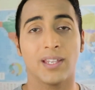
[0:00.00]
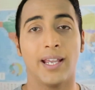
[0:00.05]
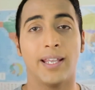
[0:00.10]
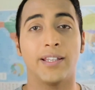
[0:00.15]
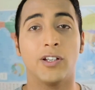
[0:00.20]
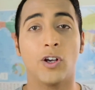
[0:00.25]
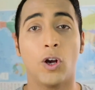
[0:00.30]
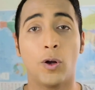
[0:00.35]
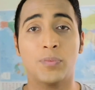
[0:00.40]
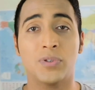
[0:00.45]

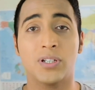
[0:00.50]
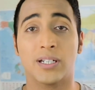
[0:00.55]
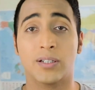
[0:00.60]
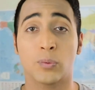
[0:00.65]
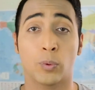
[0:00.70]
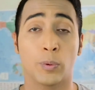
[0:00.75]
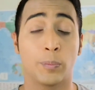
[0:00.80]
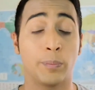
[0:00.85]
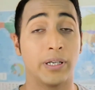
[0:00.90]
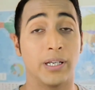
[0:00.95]
And the
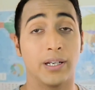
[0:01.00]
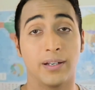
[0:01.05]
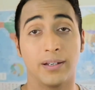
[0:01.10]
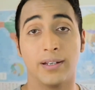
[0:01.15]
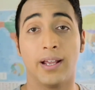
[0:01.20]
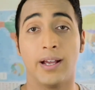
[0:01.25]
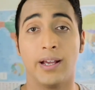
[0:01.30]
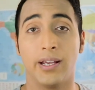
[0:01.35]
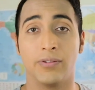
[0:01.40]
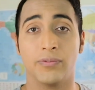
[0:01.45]
object would be a
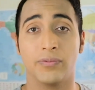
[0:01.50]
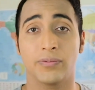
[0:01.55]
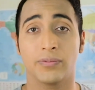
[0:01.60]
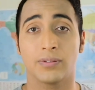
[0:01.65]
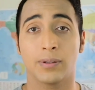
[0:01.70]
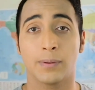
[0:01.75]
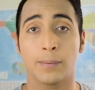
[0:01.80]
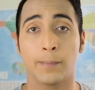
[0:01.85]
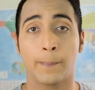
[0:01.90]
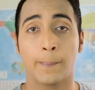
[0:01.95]
knife.
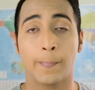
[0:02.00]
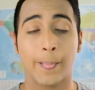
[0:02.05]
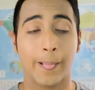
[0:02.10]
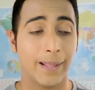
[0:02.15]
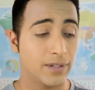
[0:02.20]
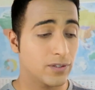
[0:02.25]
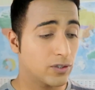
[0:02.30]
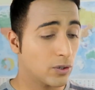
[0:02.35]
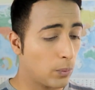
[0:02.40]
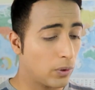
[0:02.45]

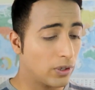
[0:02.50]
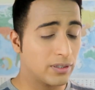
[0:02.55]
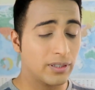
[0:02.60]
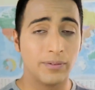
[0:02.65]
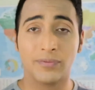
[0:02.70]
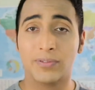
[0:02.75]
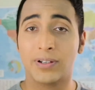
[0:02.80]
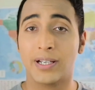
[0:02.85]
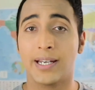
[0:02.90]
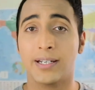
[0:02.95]
So once
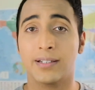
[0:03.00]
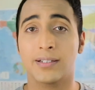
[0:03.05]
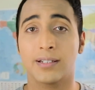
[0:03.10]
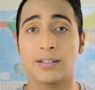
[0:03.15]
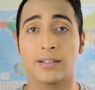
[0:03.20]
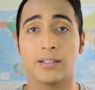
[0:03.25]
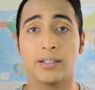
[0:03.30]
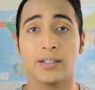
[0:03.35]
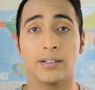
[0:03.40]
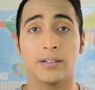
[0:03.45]
I've
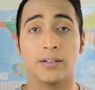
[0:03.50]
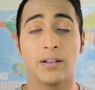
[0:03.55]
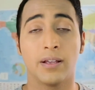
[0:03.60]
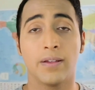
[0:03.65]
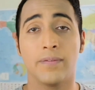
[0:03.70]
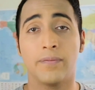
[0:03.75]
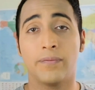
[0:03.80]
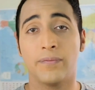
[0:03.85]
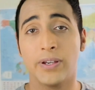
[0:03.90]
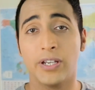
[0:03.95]
connected
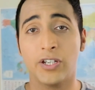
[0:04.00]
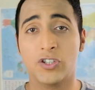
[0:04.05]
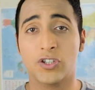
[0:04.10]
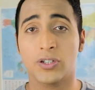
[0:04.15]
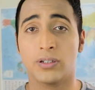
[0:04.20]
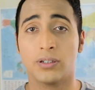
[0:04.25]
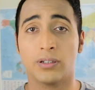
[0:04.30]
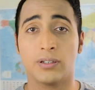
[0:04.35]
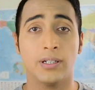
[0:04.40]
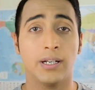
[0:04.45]
the
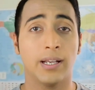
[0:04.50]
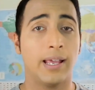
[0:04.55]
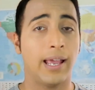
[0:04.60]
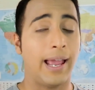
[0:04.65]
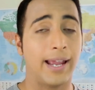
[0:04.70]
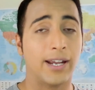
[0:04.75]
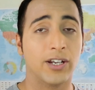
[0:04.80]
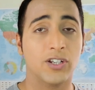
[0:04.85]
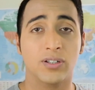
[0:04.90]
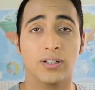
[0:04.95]
feature,
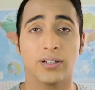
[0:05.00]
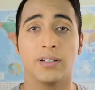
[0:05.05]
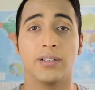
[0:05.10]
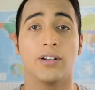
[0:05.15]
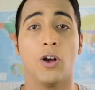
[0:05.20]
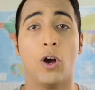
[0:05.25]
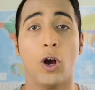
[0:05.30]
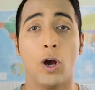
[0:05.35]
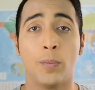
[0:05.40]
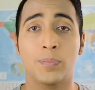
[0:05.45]
action
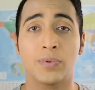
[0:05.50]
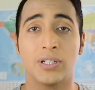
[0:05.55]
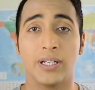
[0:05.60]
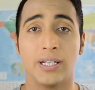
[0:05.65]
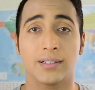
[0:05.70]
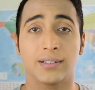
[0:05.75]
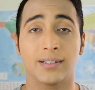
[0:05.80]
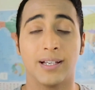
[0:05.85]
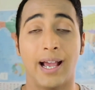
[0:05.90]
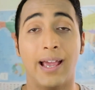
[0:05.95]
and
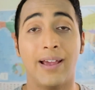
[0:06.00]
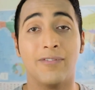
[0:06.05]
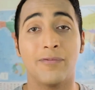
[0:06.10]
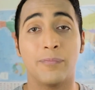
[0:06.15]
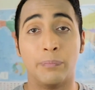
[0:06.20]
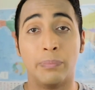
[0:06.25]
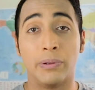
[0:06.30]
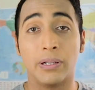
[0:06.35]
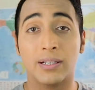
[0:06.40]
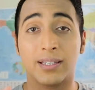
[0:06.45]
object, I
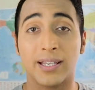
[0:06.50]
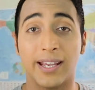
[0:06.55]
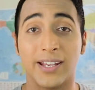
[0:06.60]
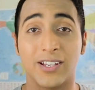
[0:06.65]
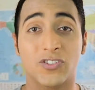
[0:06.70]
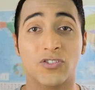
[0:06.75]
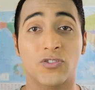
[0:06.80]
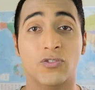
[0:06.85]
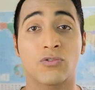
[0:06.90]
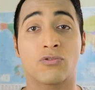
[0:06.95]
have built
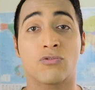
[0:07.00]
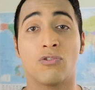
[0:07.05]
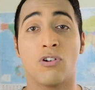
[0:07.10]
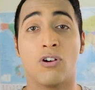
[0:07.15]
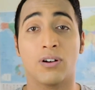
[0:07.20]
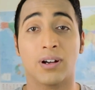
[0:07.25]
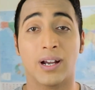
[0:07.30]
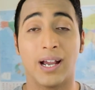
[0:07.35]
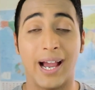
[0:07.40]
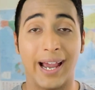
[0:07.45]
a
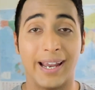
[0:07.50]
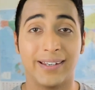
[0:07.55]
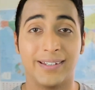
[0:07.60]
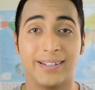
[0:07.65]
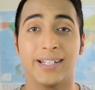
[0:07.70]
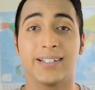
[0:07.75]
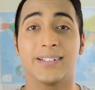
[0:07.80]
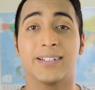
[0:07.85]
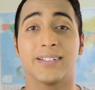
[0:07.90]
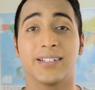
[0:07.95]
strong
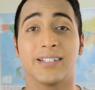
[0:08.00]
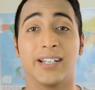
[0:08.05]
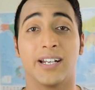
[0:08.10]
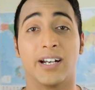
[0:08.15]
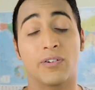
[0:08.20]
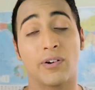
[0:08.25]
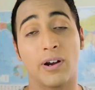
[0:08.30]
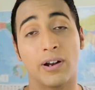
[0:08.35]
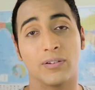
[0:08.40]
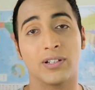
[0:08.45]
identity
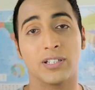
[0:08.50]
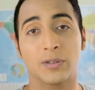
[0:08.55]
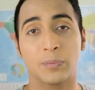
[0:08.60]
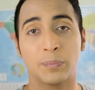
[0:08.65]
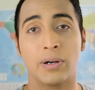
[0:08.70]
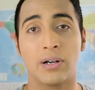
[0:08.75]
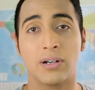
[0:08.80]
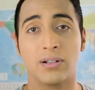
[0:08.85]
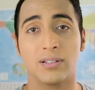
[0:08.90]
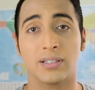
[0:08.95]
around this
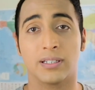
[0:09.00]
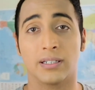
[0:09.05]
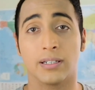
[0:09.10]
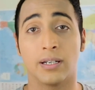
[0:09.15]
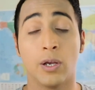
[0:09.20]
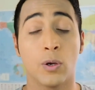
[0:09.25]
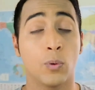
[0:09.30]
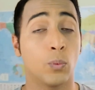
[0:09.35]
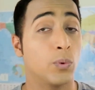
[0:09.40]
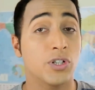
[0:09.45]

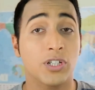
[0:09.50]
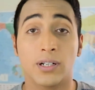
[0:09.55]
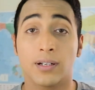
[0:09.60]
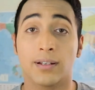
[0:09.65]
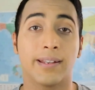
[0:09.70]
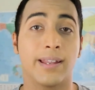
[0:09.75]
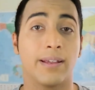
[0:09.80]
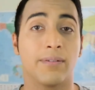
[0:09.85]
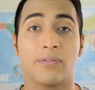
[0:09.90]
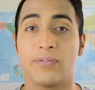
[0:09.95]
person, which
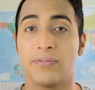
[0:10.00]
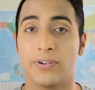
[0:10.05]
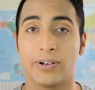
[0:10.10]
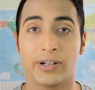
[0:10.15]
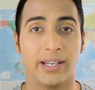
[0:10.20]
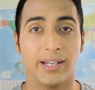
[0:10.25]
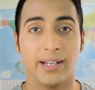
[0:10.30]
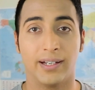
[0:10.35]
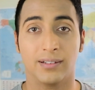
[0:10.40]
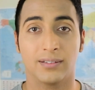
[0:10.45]
I'll never
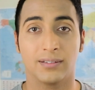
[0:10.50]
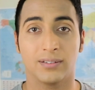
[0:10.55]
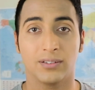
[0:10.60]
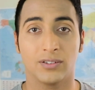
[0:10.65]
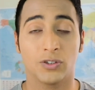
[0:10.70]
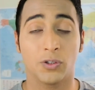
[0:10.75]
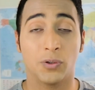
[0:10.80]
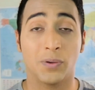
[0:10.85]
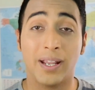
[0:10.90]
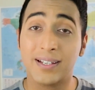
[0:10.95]
forget.
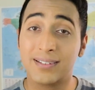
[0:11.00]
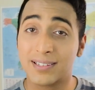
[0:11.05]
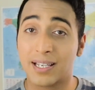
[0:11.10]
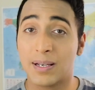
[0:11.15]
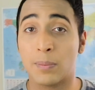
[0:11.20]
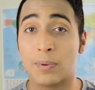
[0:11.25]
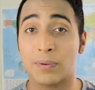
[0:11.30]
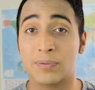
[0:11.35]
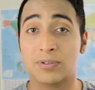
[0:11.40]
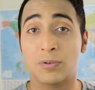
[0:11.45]
So next
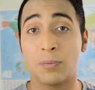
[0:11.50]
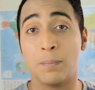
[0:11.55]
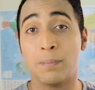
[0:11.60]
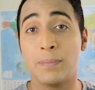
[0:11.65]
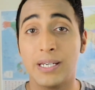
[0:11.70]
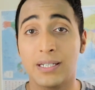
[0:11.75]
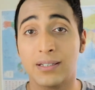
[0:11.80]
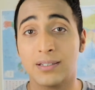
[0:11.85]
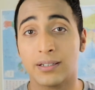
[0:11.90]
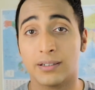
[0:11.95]
time I was to
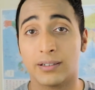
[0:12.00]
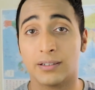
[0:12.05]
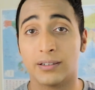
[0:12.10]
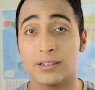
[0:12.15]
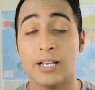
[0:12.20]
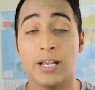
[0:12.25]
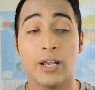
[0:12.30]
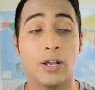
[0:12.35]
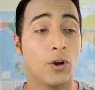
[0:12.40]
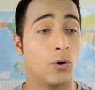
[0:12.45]
meet
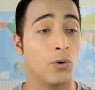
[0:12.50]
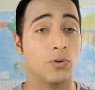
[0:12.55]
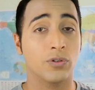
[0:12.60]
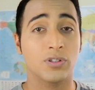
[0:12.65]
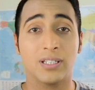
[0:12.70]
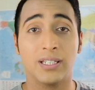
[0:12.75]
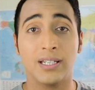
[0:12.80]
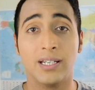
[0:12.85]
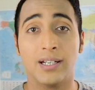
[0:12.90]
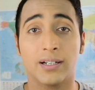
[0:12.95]
her or
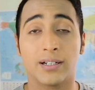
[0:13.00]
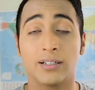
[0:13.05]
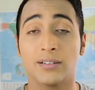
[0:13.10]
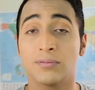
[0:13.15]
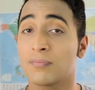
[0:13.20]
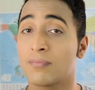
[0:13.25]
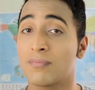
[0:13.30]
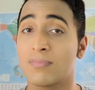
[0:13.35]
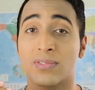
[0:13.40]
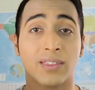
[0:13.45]
see
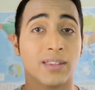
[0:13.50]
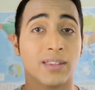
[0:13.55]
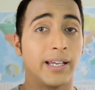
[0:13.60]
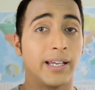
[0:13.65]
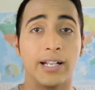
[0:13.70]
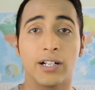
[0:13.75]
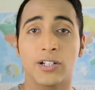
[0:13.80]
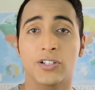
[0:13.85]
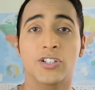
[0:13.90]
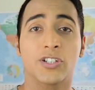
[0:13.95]
her,
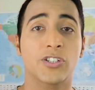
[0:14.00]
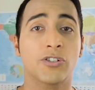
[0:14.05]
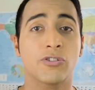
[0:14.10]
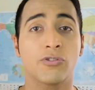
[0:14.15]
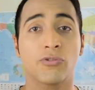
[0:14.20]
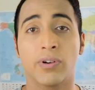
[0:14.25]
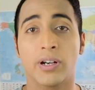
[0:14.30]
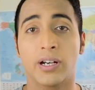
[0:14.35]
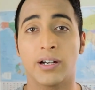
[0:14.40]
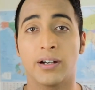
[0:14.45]
it'll just
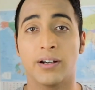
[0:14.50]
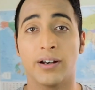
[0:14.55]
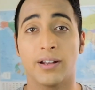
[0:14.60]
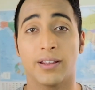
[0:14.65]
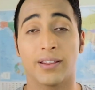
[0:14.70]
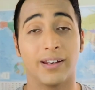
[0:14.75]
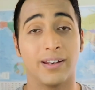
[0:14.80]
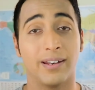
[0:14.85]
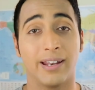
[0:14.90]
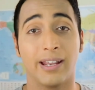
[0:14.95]

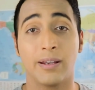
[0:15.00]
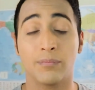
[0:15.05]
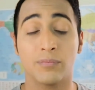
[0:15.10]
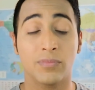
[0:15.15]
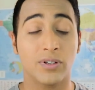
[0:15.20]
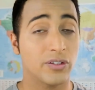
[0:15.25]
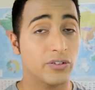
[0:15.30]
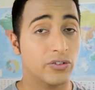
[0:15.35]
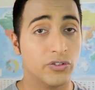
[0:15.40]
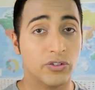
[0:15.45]
trigger the
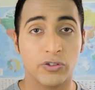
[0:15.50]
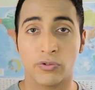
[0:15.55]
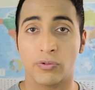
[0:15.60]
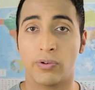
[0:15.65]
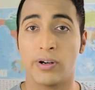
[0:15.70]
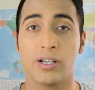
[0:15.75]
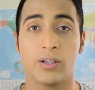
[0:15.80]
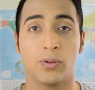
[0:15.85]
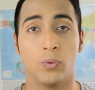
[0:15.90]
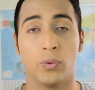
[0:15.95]
name
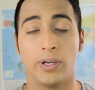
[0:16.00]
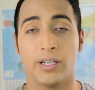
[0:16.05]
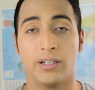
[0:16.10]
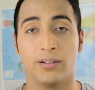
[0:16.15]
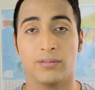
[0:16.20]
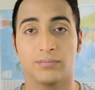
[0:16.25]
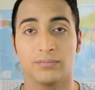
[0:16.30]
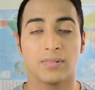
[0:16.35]
straight away.